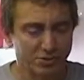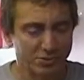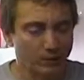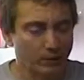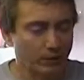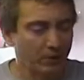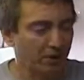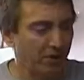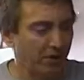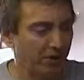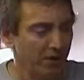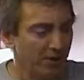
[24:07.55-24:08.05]
is what
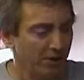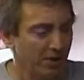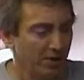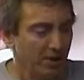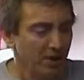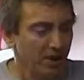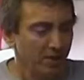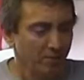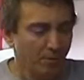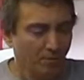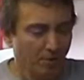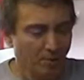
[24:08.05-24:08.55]
they are.
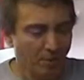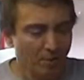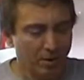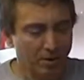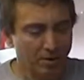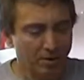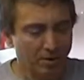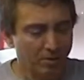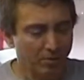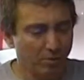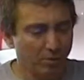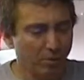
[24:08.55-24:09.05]
But
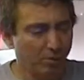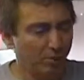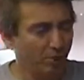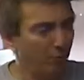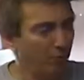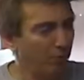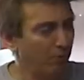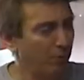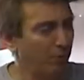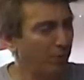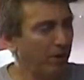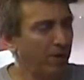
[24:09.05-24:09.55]
what,
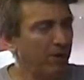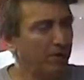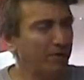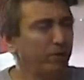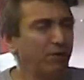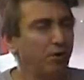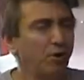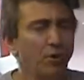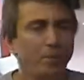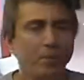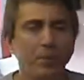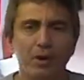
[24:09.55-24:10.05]
what,
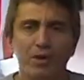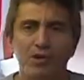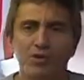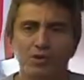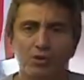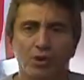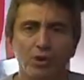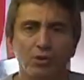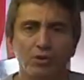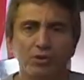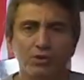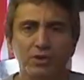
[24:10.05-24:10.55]

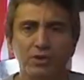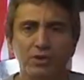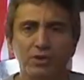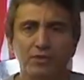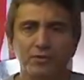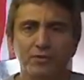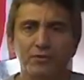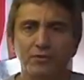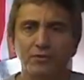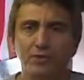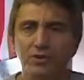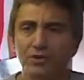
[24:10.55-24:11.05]
nobody's holding
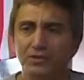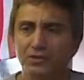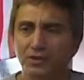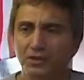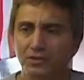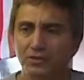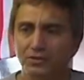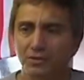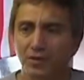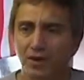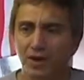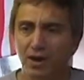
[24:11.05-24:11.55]
their feet
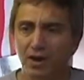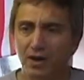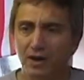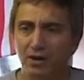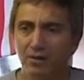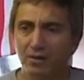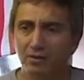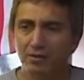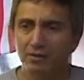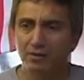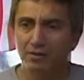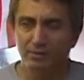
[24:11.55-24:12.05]
to the
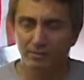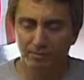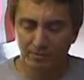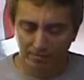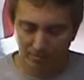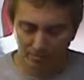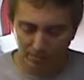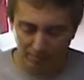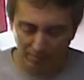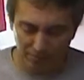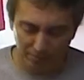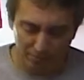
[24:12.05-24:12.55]
fire. Correct.
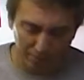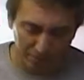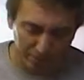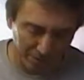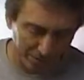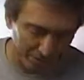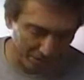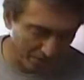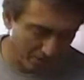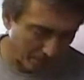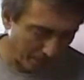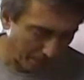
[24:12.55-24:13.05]
Reverend
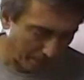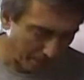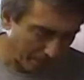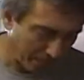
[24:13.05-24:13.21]
Bill.